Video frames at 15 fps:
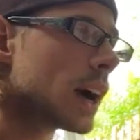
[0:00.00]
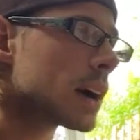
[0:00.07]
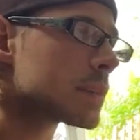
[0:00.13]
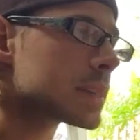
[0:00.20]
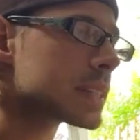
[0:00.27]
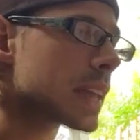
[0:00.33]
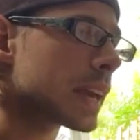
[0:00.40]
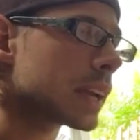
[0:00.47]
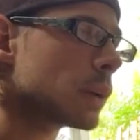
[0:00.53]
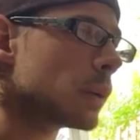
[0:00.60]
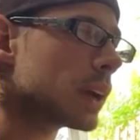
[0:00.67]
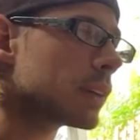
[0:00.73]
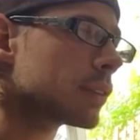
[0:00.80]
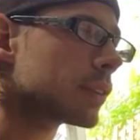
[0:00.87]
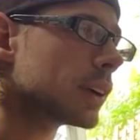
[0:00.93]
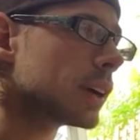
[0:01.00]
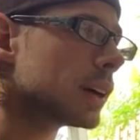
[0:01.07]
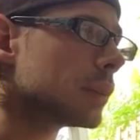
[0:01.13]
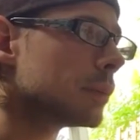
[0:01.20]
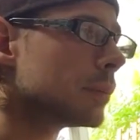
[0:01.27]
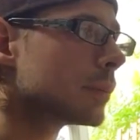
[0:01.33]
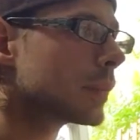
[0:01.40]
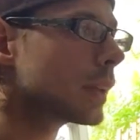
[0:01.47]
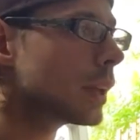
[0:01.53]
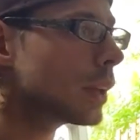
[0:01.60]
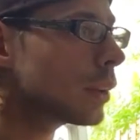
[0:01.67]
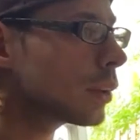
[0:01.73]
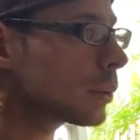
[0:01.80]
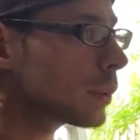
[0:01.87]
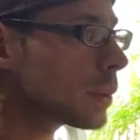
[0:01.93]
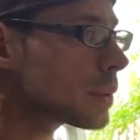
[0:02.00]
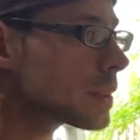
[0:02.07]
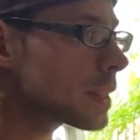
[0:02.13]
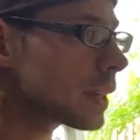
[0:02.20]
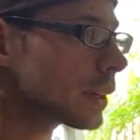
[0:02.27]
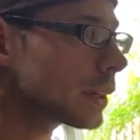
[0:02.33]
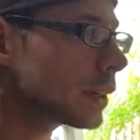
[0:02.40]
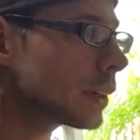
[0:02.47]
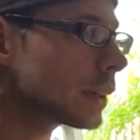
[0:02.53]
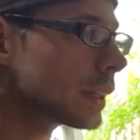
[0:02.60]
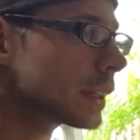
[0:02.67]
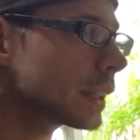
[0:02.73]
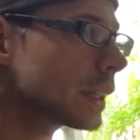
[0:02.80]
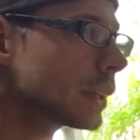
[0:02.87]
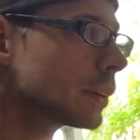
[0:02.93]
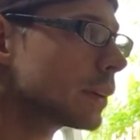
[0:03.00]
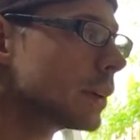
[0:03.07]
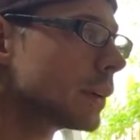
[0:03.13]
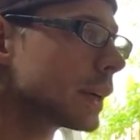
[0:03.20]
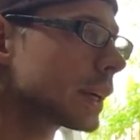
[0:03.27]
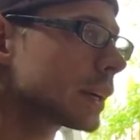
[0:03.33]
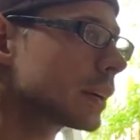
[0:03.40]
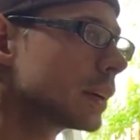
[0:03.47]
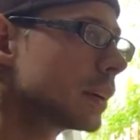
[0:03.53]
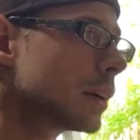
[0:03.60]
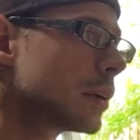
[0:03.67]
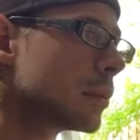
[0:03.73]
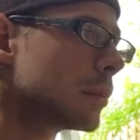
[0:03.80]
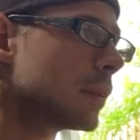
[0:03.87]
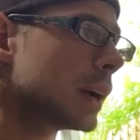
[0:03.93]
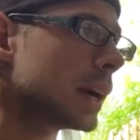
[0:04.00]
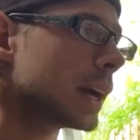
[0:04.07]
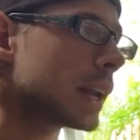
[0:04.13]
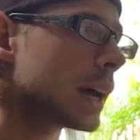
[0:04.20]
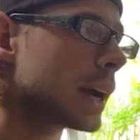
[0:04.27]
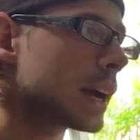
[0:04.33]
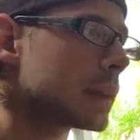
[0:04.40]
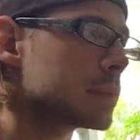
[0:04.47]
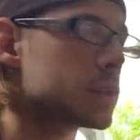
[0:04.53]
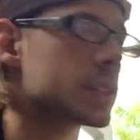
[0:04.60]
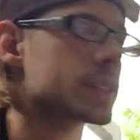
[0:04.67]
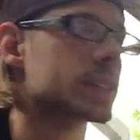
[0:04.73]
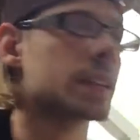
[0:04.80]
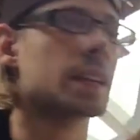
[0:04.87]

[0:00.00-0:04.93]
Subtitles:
I'm staying away from the roots that are currently growing, but I am just